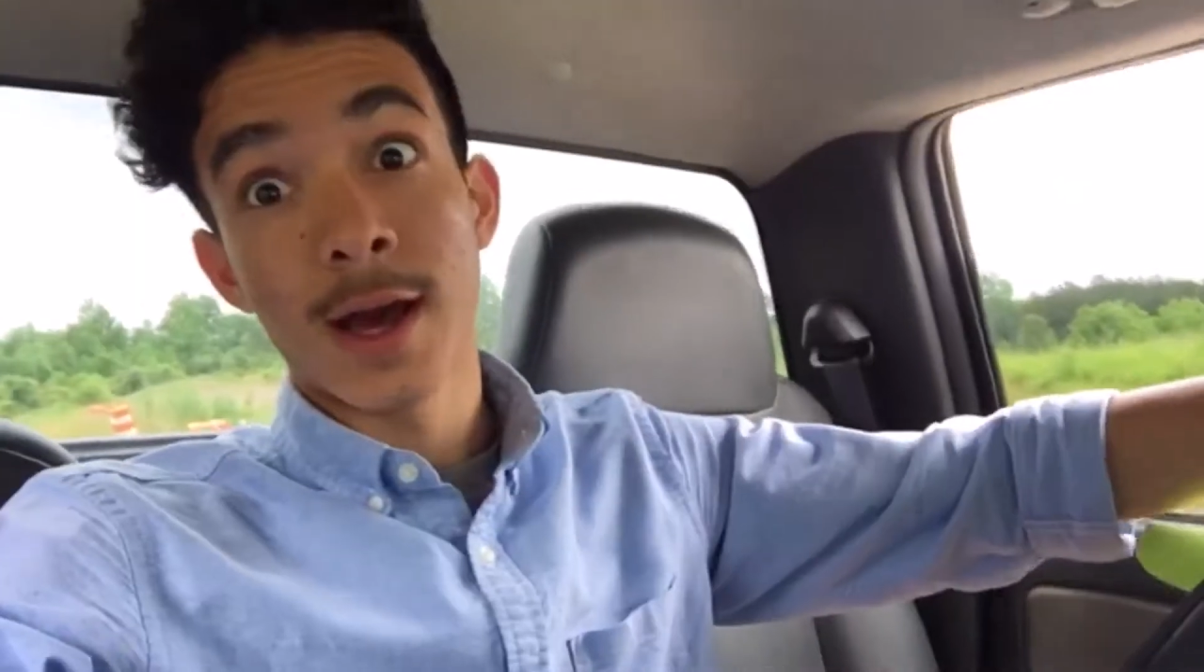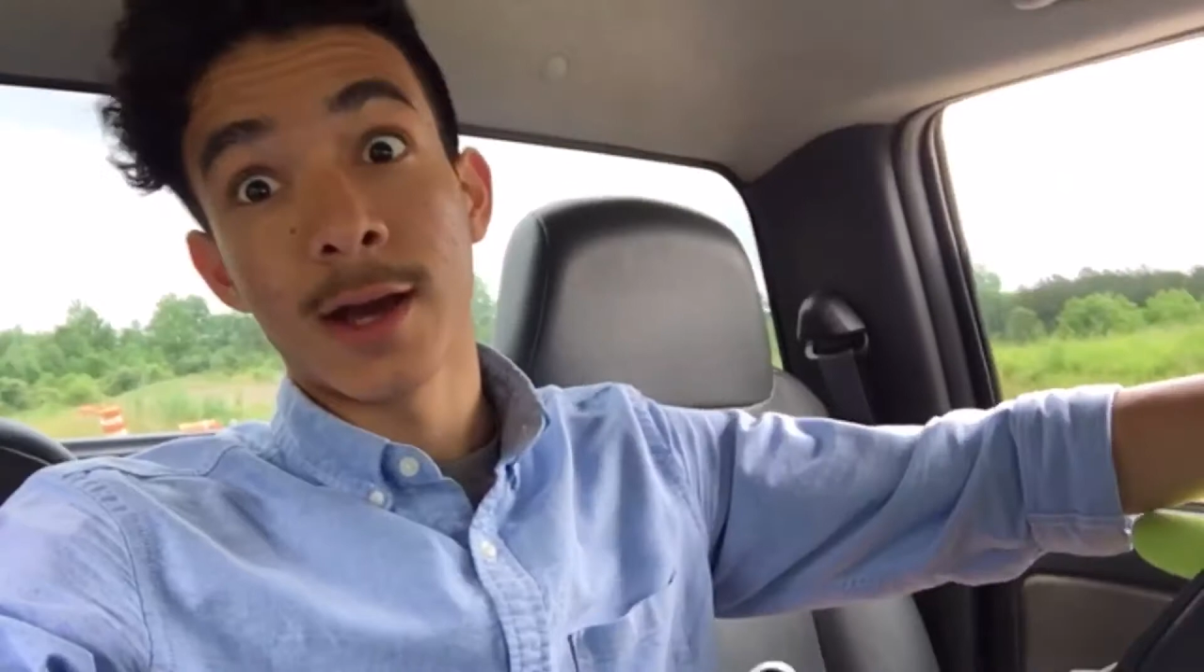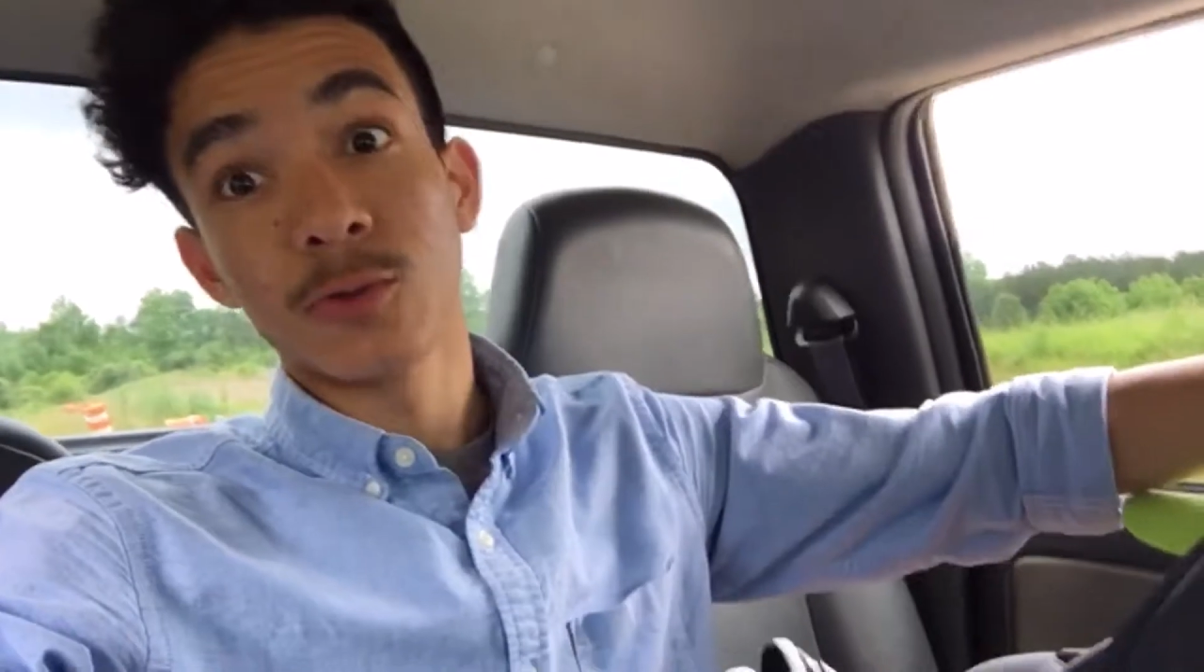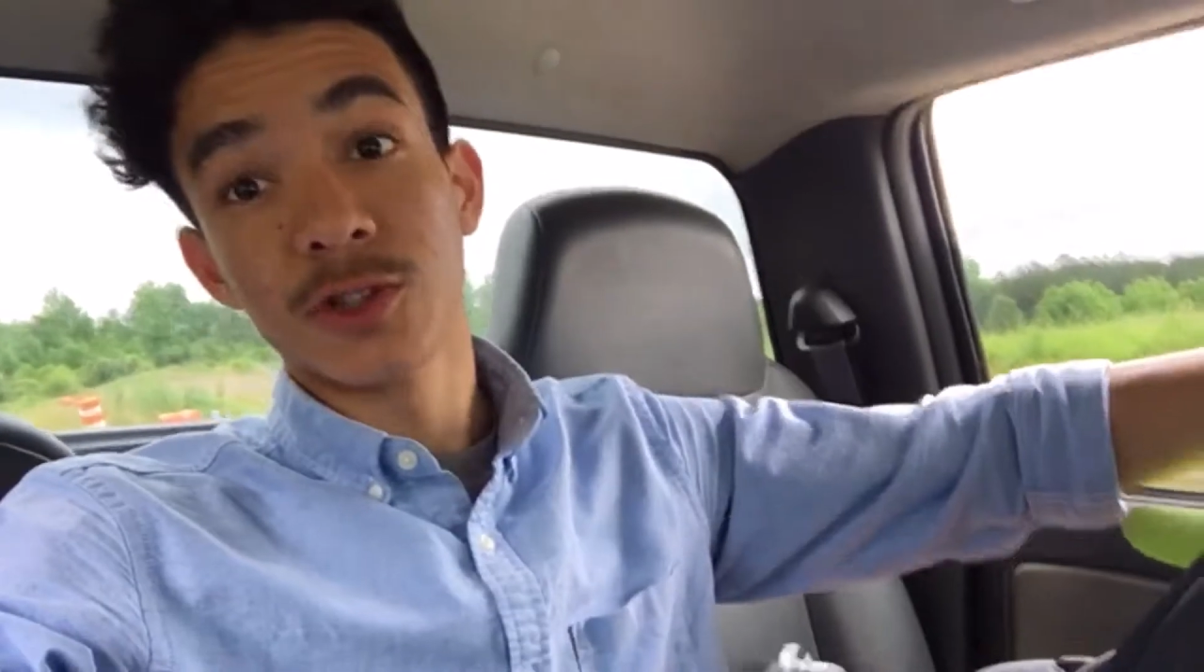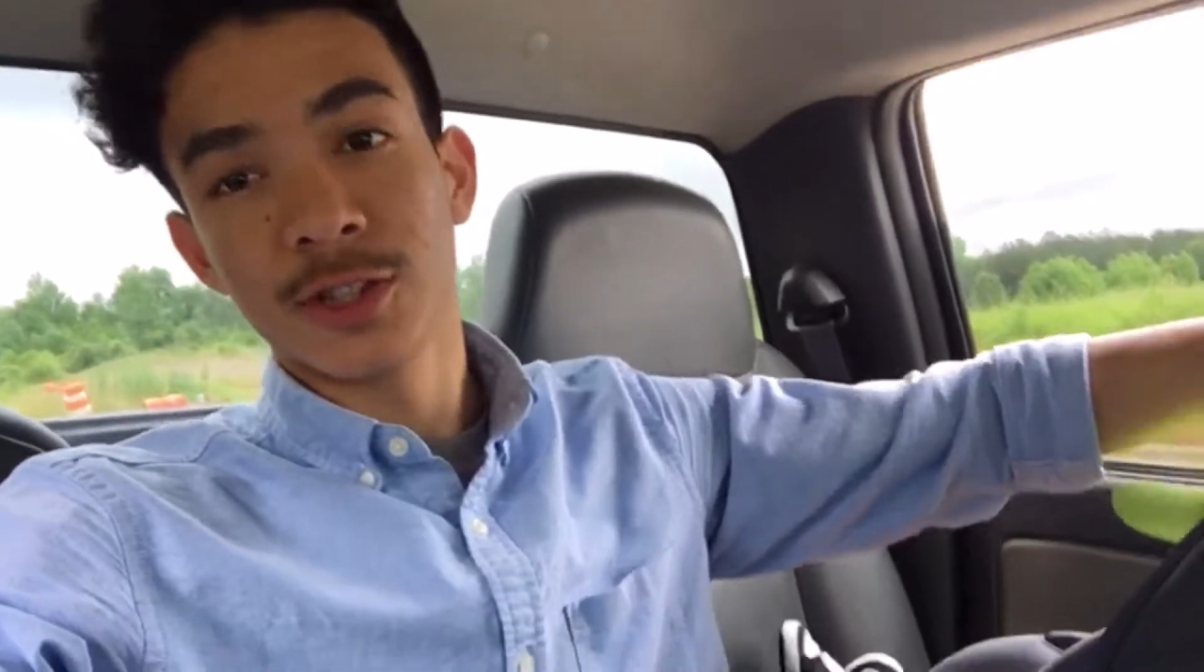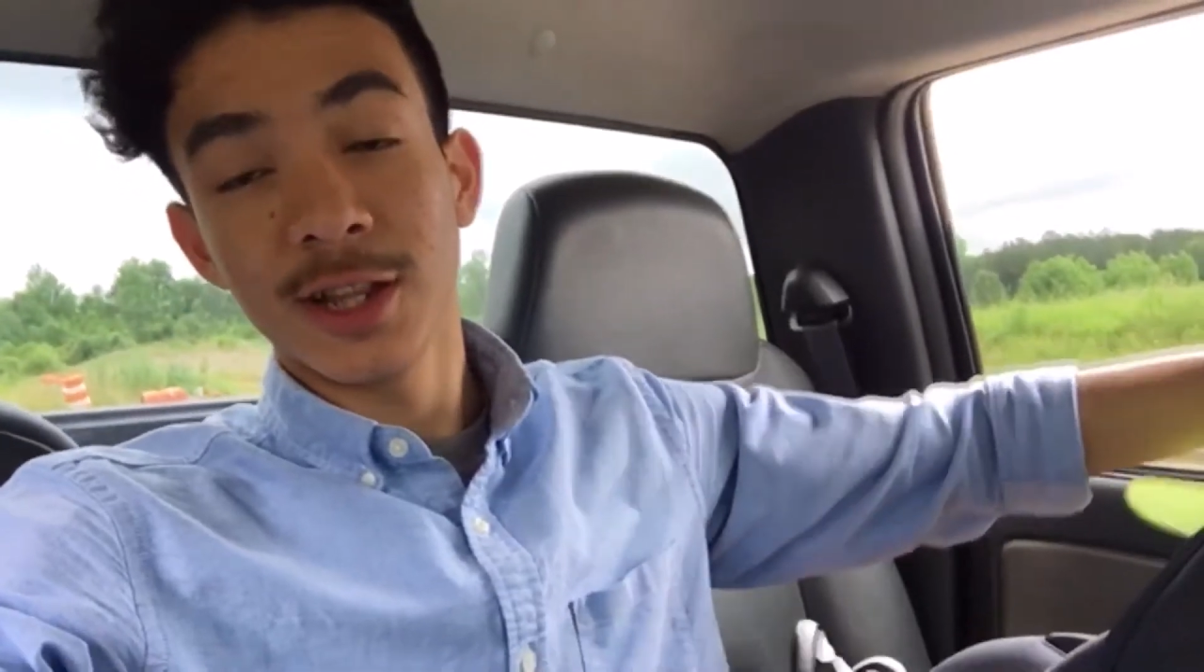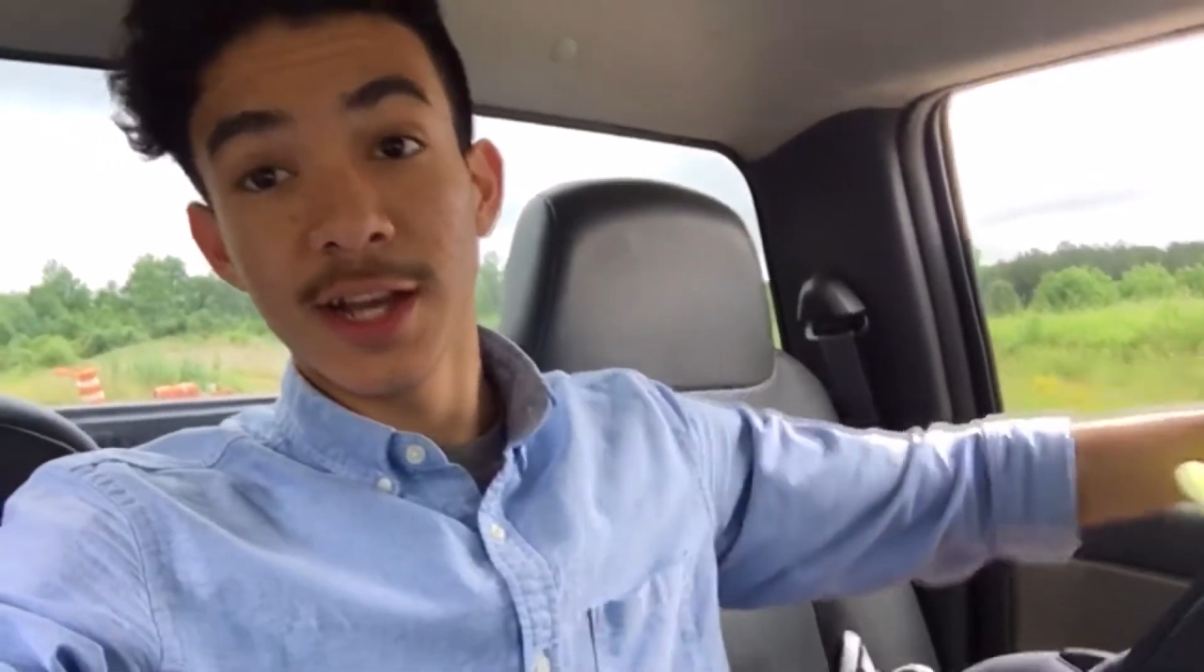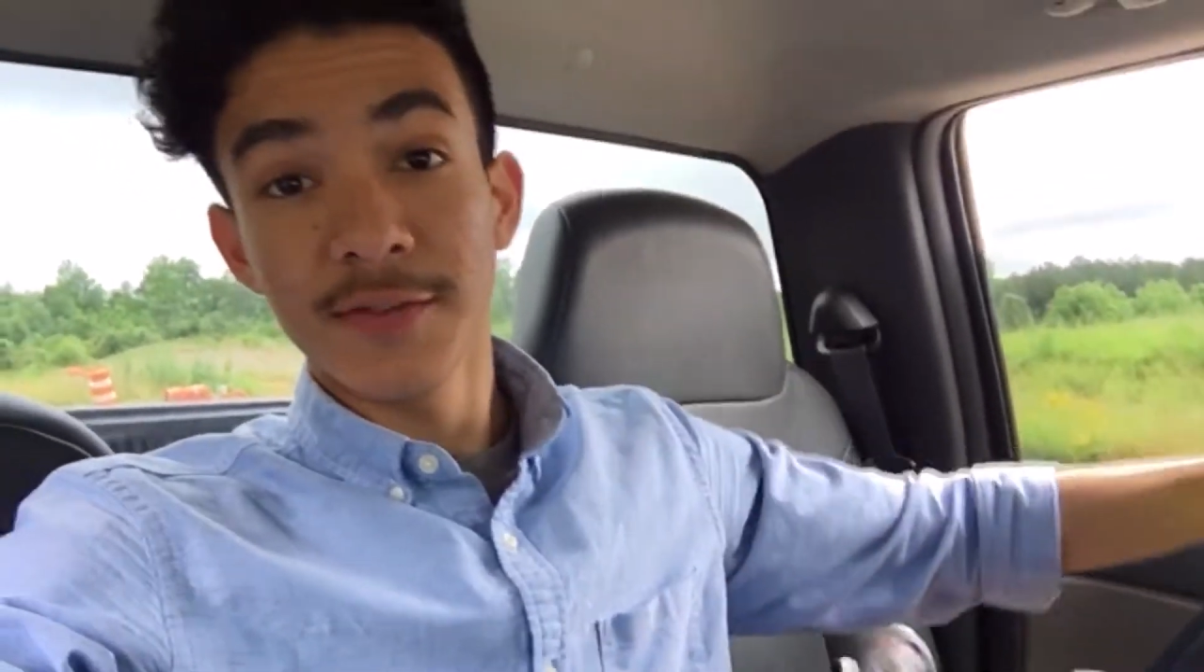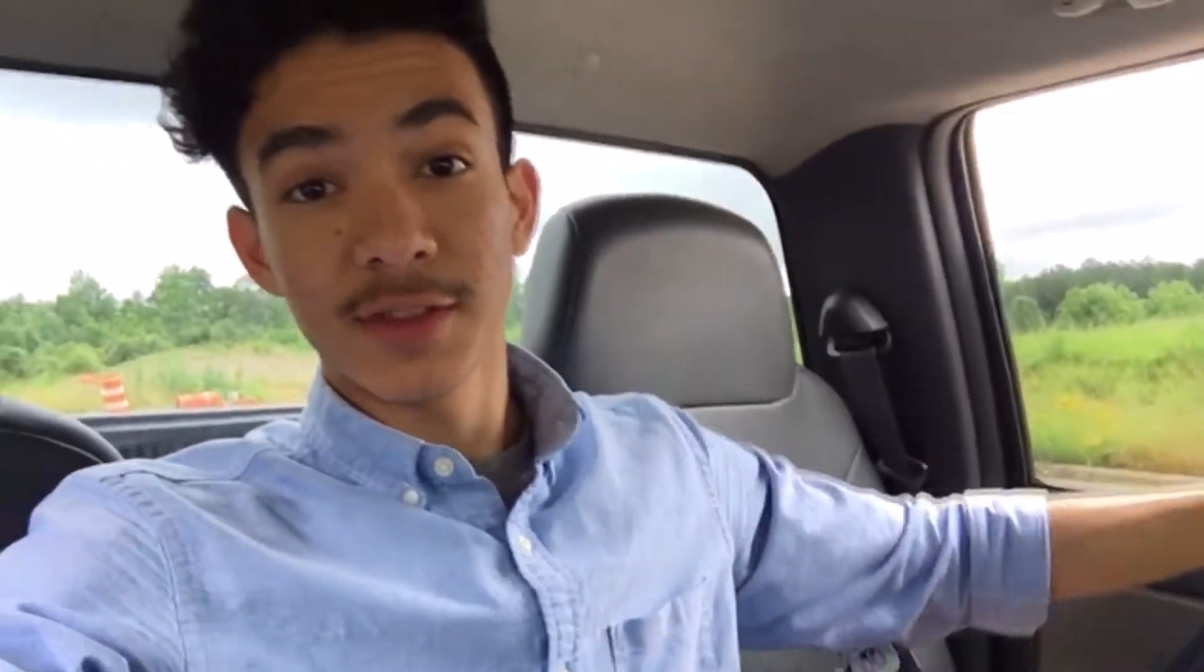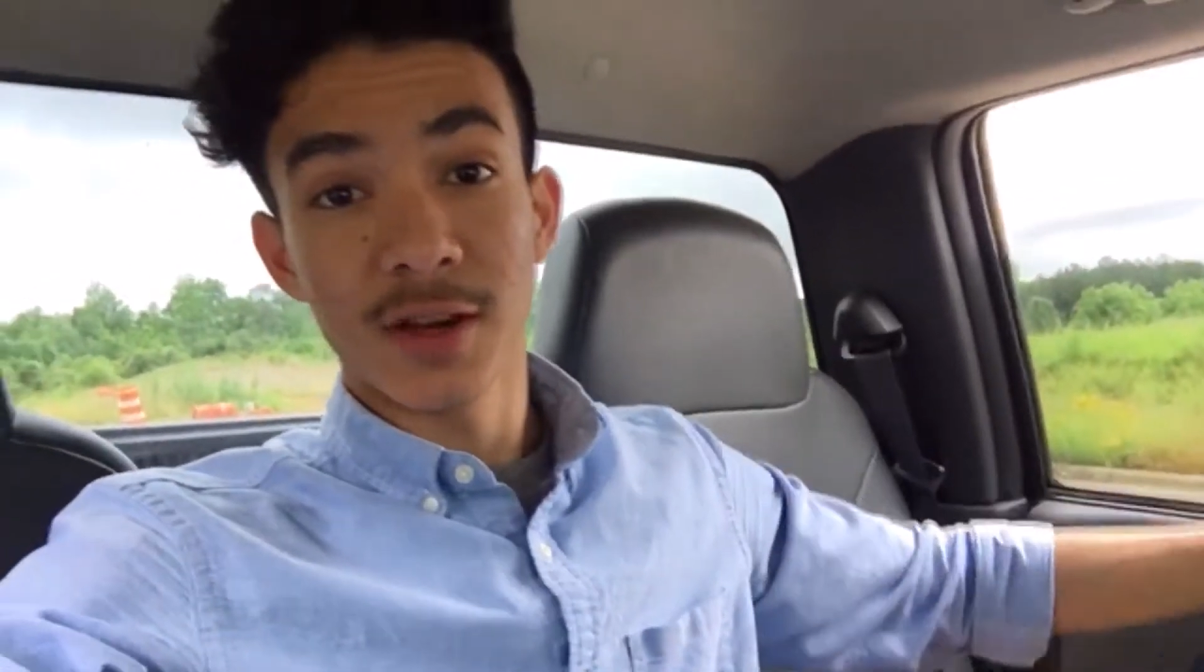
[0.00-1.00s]
I was
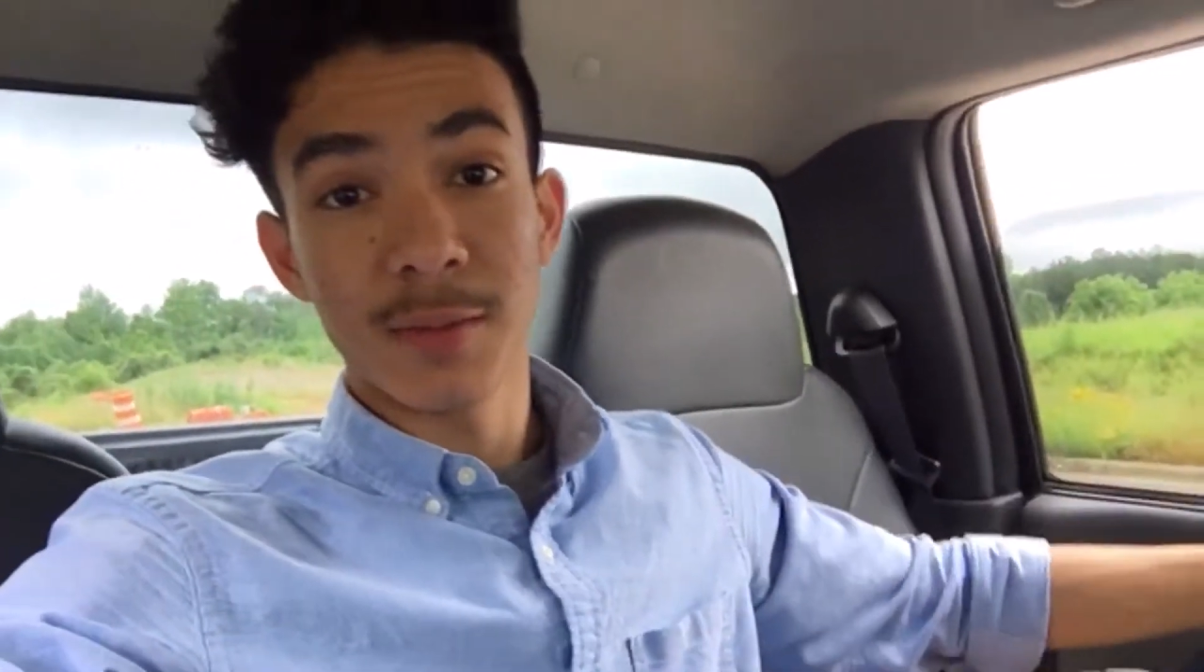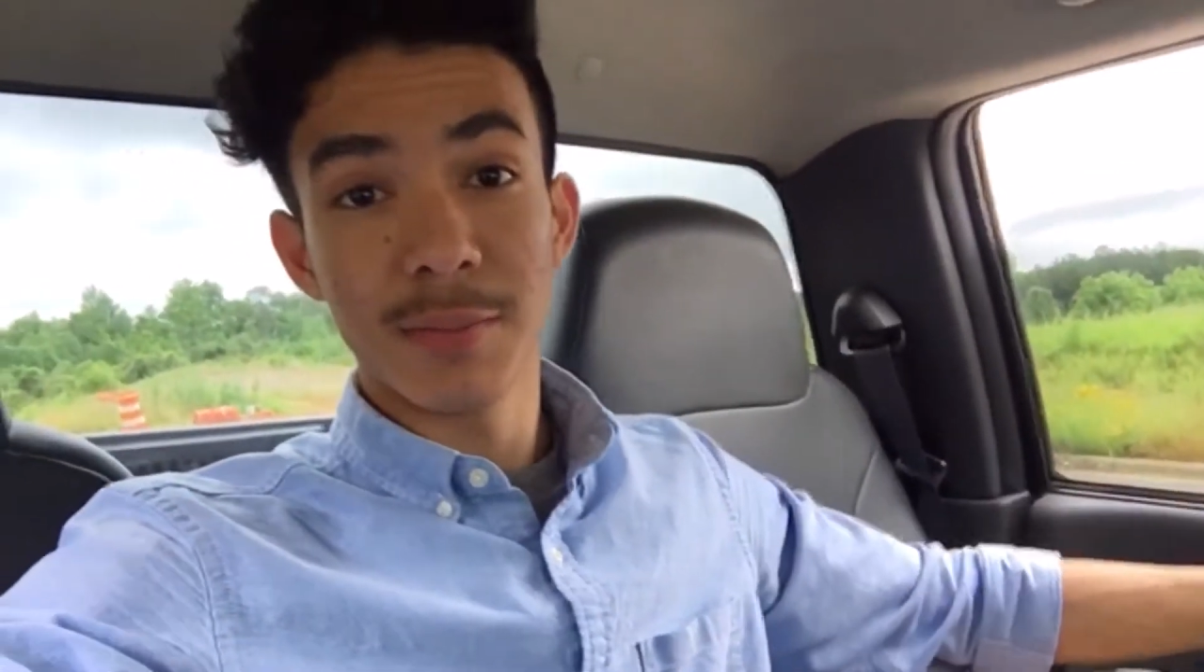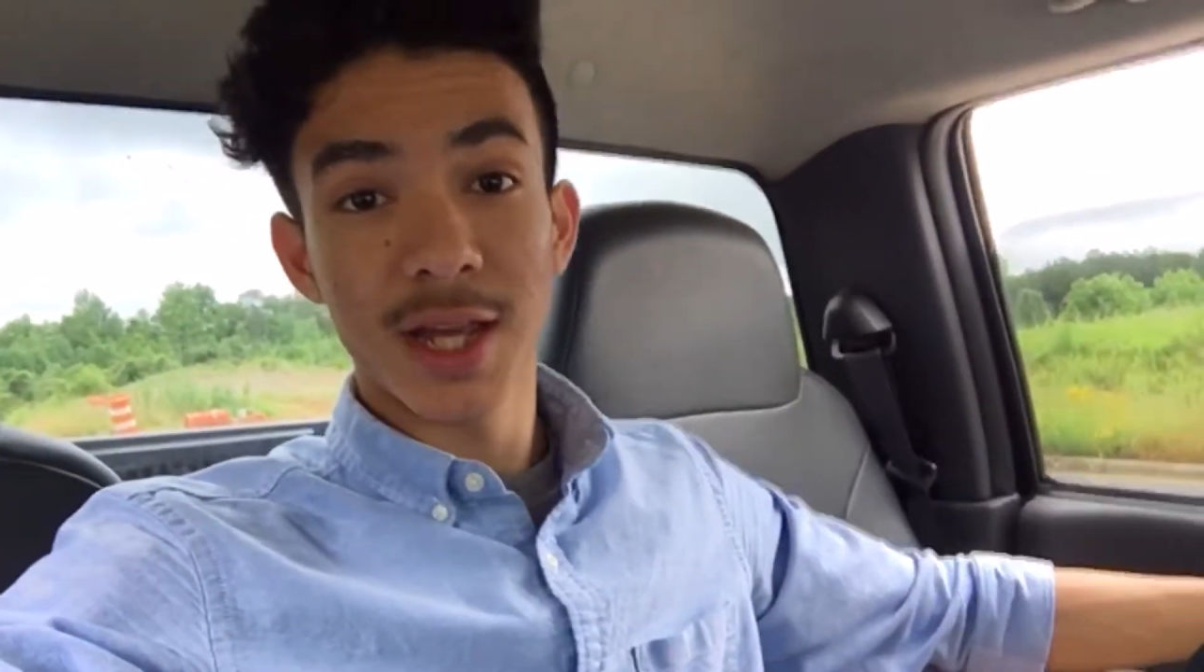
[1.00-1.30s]
left on